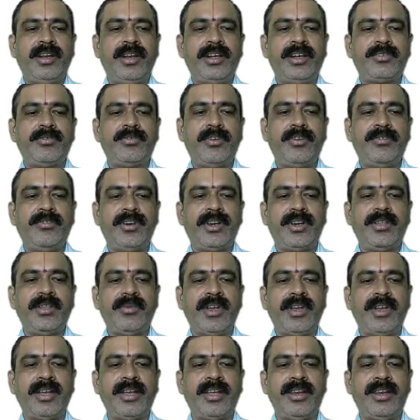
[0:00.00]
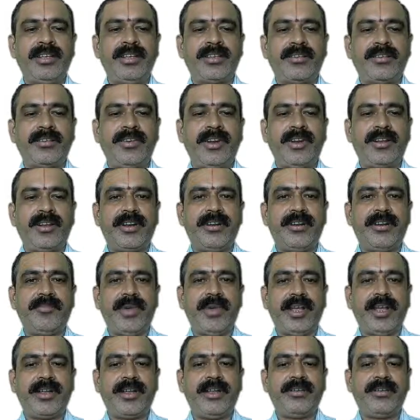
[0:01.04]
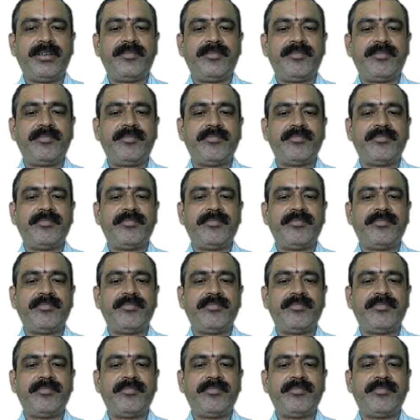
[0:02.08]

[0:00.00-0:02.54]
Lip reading: Let's go over the mechanics of internet banking.